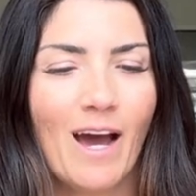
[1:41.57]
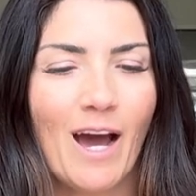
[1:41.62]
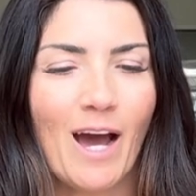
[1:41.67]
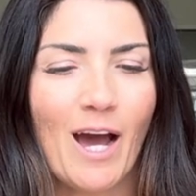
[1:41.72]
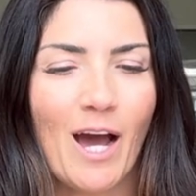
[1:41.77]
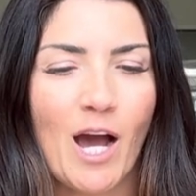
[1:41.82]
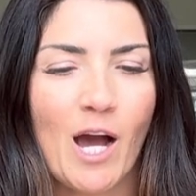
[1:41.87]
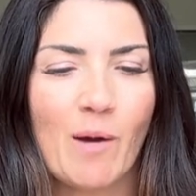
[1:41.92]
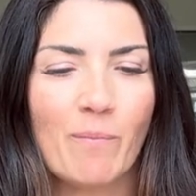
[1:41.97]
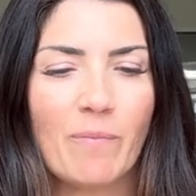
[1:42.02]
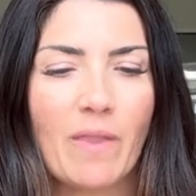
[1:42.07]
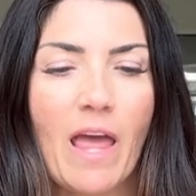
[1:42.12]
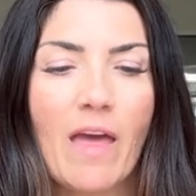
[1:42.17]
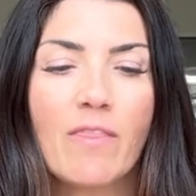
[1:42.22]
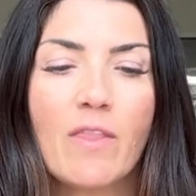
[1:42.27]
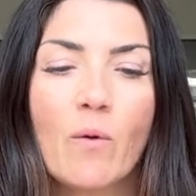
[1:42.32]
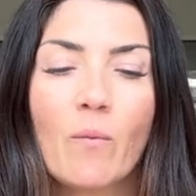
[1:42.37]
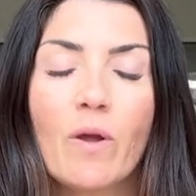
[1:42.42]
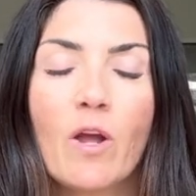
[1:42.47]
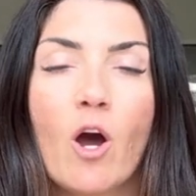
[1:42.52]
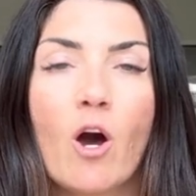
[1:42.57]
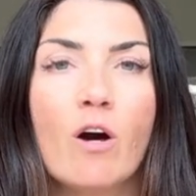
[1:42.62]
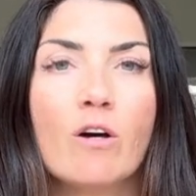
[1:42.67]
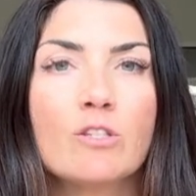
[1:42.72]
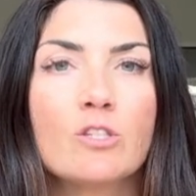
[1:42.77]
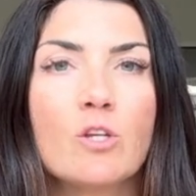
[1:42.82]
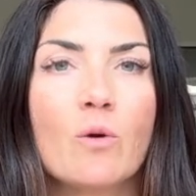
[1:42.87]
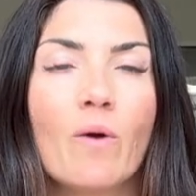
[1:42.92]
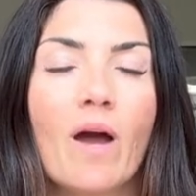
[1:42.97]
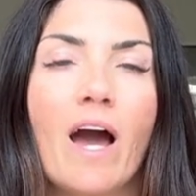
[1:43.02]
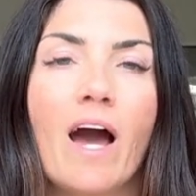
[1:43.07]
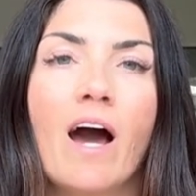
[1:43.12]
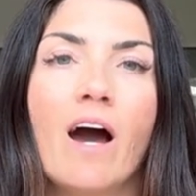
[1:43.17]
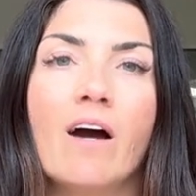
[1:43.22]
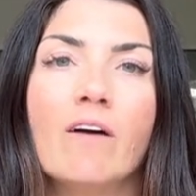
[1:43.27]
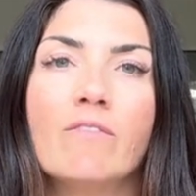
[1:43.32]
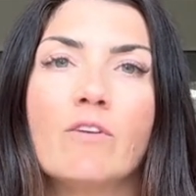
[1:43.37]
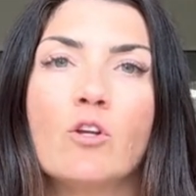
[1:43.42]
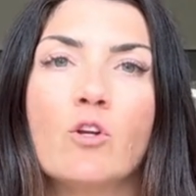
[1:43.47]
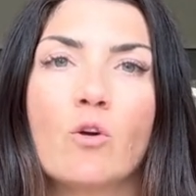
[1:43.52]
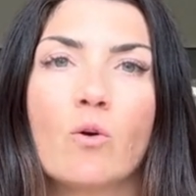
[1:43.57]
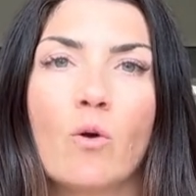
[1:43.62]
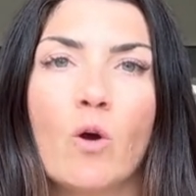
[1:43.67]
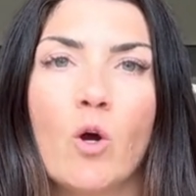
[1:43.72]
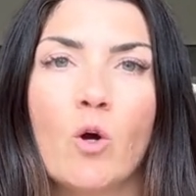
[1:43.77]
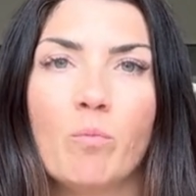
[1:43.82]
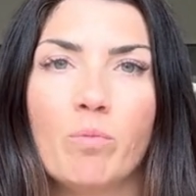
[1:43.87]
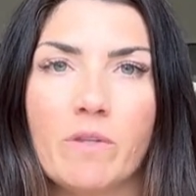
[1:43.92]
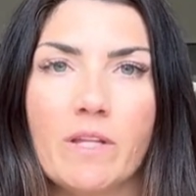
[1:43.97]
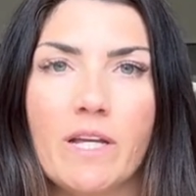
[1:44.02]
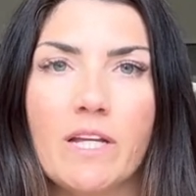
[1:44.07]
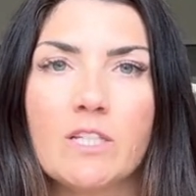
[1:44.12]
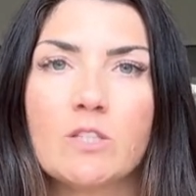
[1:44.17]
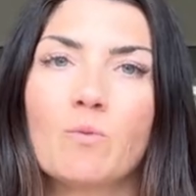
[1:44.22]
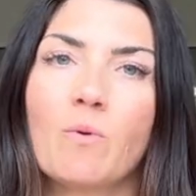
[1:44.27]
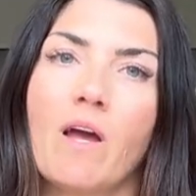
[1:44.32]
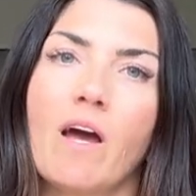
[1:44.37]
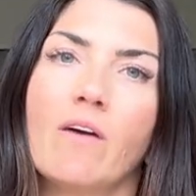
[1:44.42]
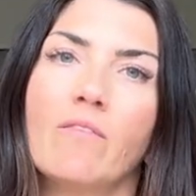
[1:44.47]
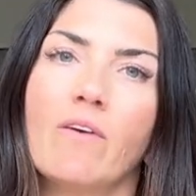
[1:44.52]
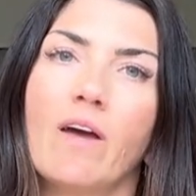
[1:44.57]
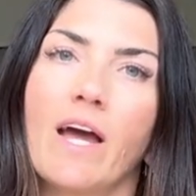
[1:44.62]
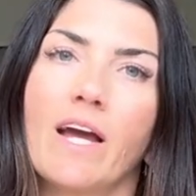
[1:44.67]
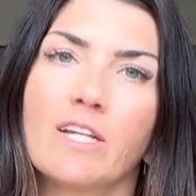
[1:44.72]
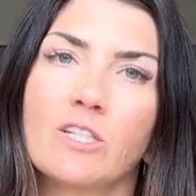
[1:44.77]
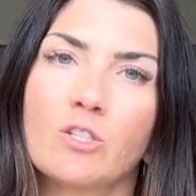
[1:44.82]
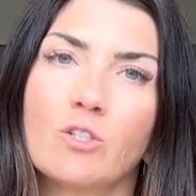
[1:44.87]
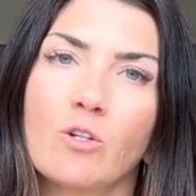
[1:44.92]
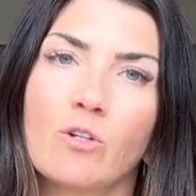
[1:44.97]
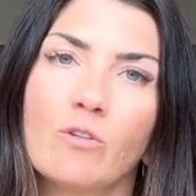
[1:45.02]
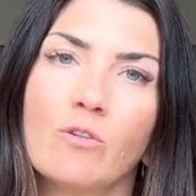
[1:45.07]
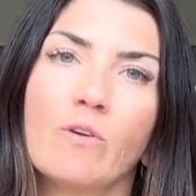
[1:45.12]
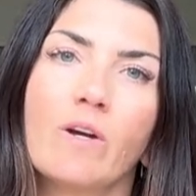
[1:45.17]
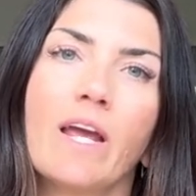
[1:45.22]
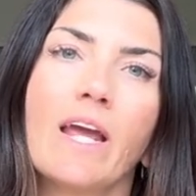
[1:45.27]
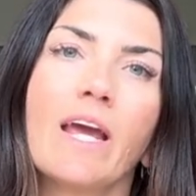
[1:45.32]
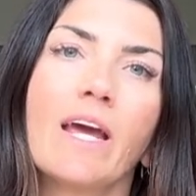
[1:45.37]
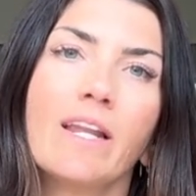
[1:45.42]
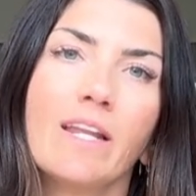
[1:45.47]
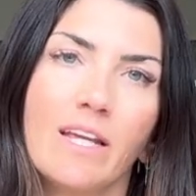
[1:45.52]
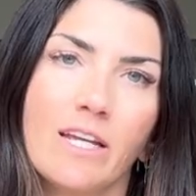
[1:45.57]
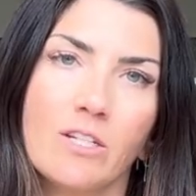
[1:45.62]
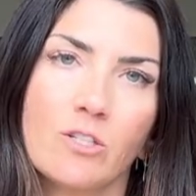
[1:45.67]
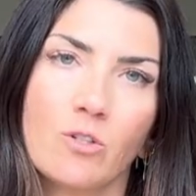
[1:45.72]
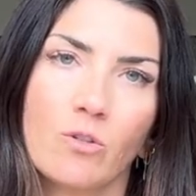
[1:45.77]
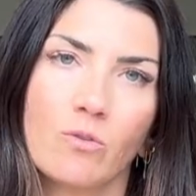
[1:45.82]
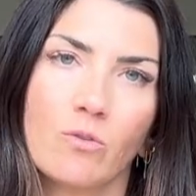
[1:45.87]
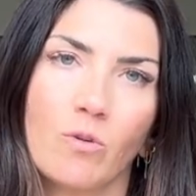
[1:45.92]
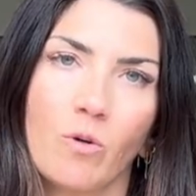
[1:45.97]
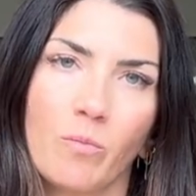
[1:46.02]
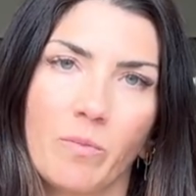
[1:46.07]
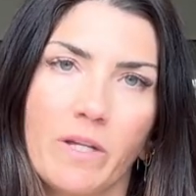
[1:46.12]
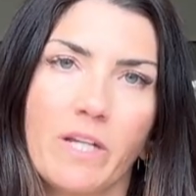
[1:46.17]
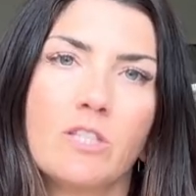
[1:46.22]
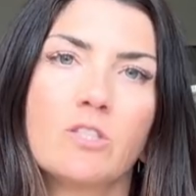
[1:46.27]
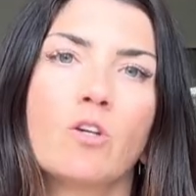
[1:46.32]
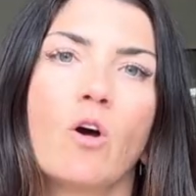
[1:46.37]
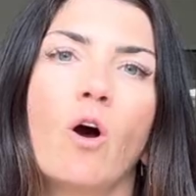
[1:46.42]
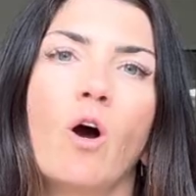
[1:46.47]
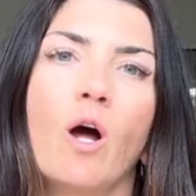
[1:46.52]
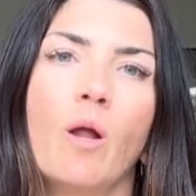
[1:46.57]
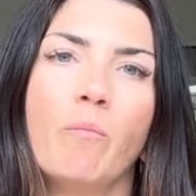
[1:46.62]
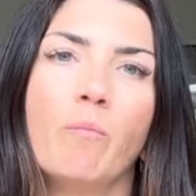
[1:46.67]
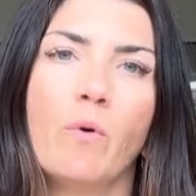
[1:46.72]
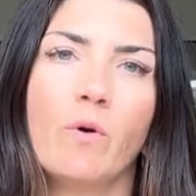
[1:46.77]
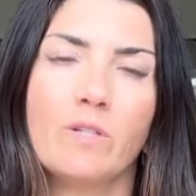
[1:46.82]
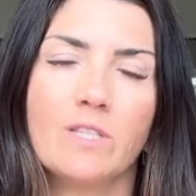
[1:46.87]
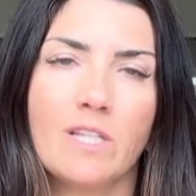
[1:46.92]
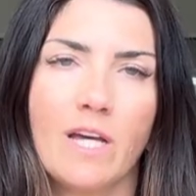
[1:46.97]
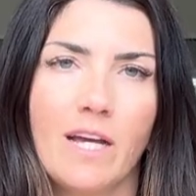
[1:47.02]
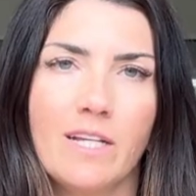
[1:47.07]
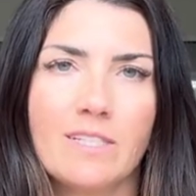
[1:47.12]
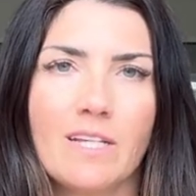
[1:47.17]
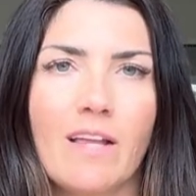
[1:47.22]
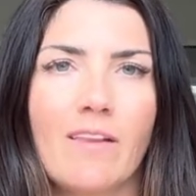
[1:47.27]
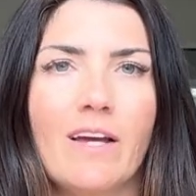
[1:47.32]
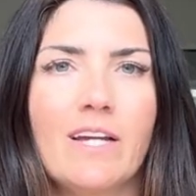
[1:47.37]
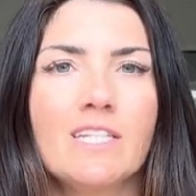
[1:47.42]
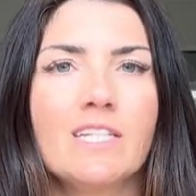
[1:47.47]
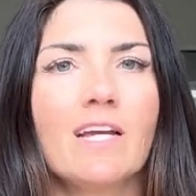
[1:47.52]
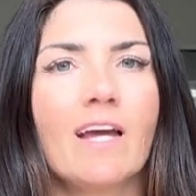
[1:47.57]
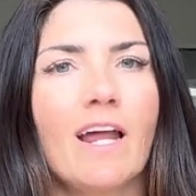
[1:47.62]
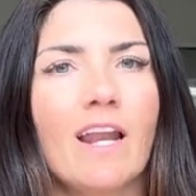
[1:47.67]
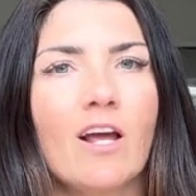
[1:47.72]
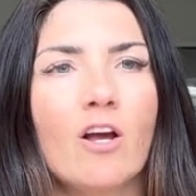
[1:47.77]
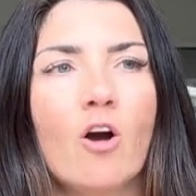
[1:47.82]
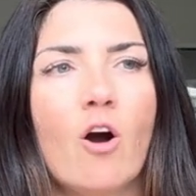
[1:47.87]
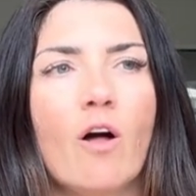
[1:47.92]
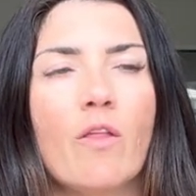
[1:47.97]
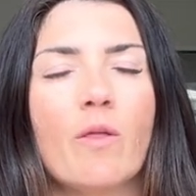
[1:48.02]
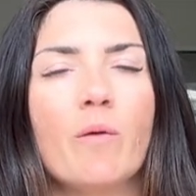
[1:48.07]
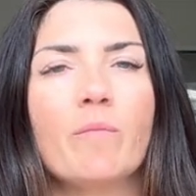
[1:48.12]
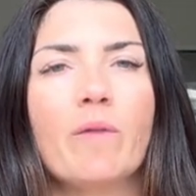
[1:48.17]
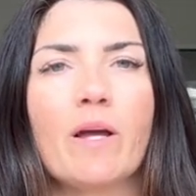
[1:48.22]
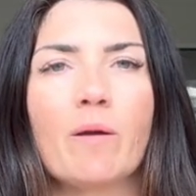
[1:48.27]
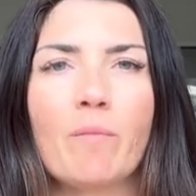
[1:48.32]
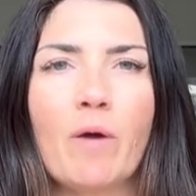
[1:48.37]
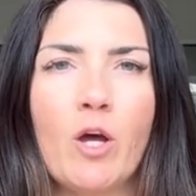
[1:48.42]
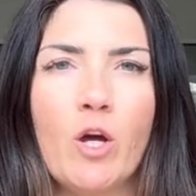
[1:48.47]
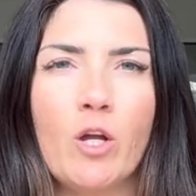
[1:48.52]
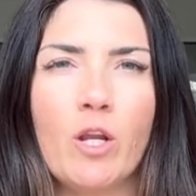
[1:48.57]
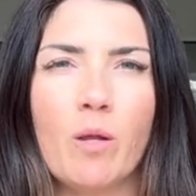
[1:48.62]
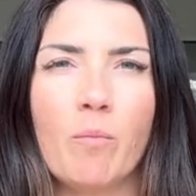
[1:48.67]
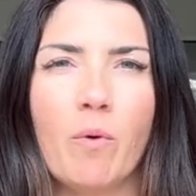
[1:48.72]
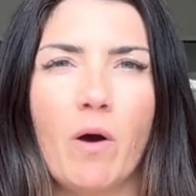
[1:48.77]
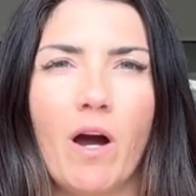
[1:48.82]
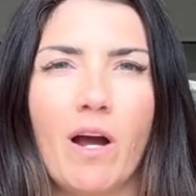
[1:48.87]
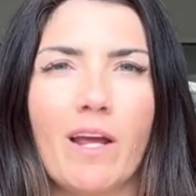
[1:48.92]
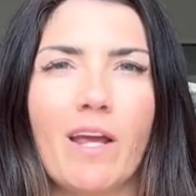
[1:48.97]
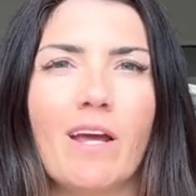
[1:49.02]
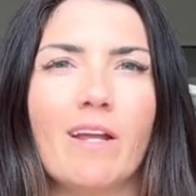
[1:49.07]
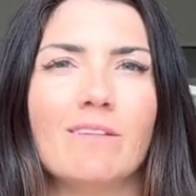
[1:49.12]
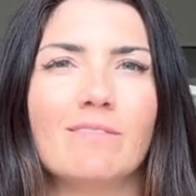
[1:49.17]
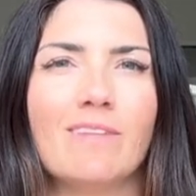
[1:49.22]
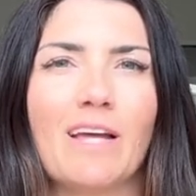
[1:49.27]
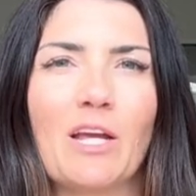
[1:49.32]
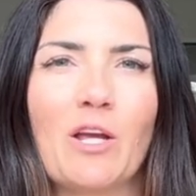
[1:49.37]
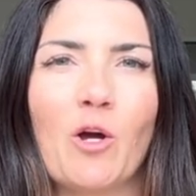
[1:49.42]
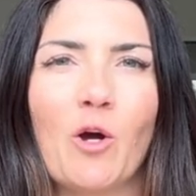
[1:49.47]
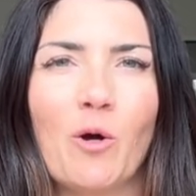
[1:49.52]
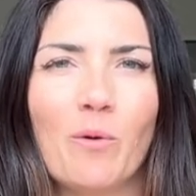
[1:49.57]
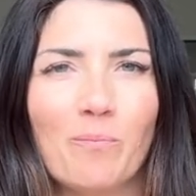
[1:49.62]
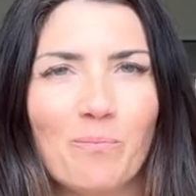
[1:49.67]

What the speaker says: And then we also have your obliques. We have external and internal obliques on both sides. I like to kind of call them like my hoodie pocket, like